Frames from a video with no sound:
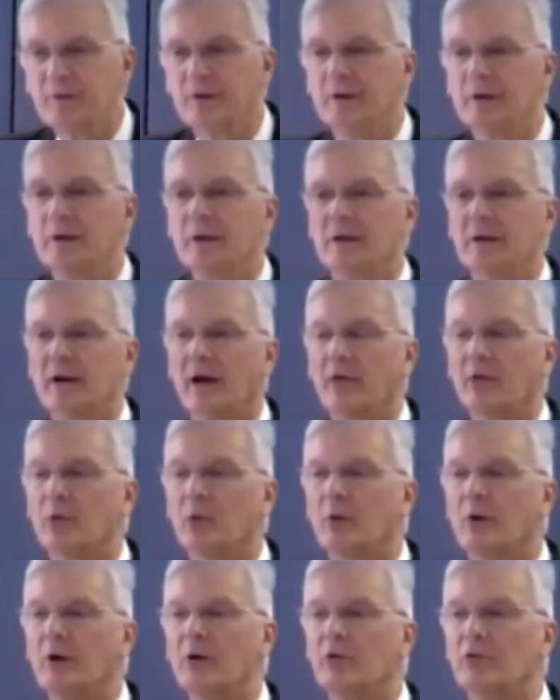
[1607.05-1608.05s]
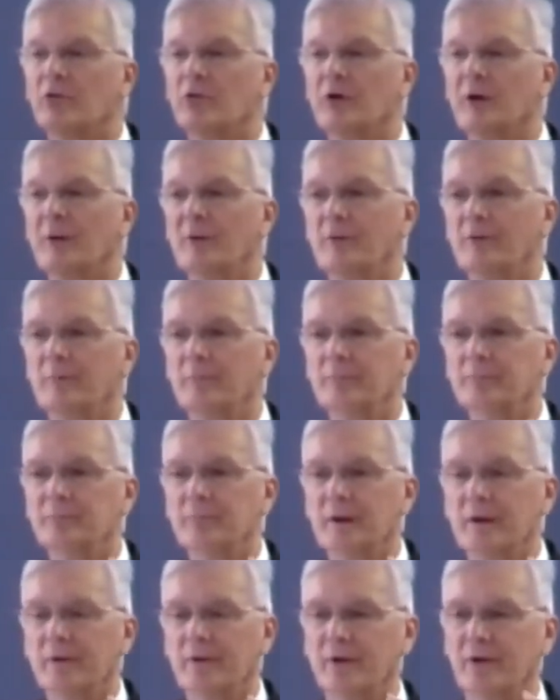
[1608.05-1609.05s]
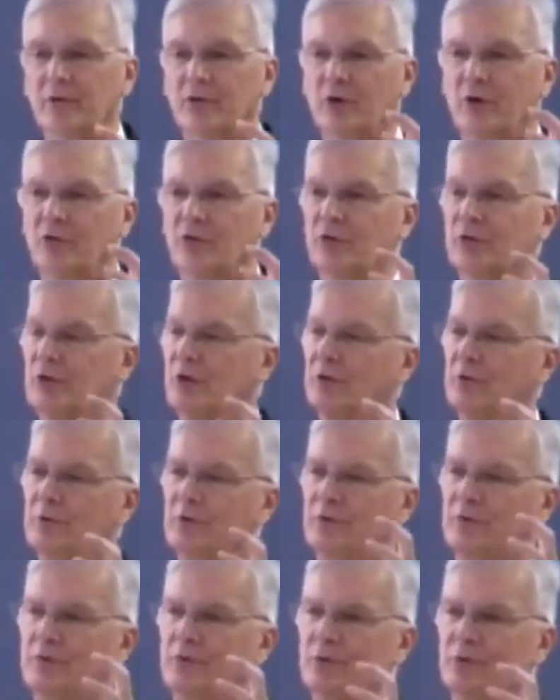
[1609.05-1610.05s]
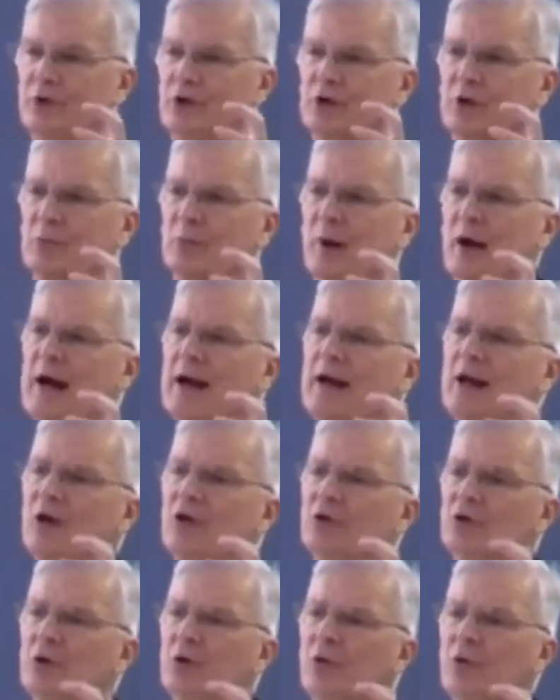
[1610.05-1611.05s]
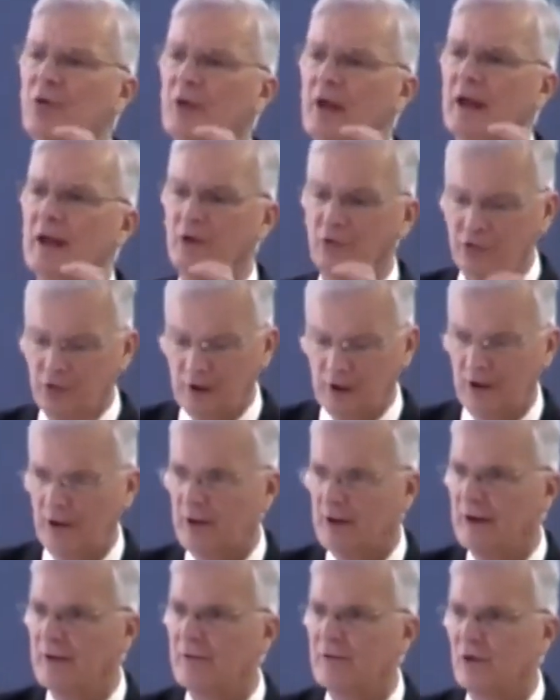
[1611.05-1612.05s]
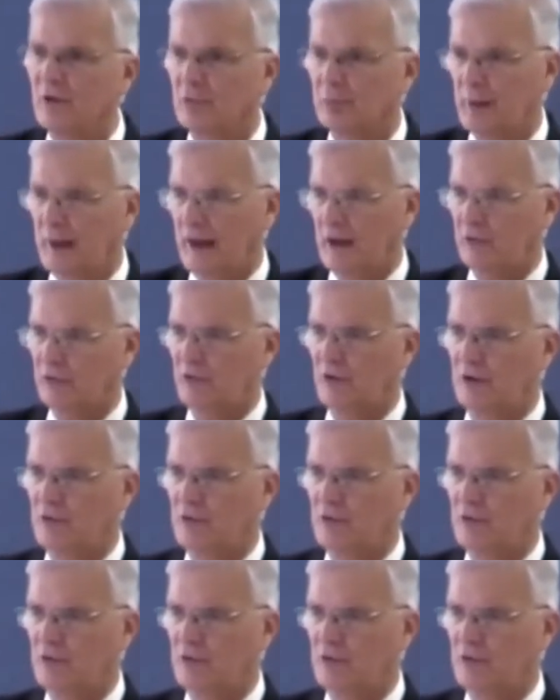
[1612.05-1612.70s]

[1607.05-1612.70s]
In other words, you're combining two things here in this passage.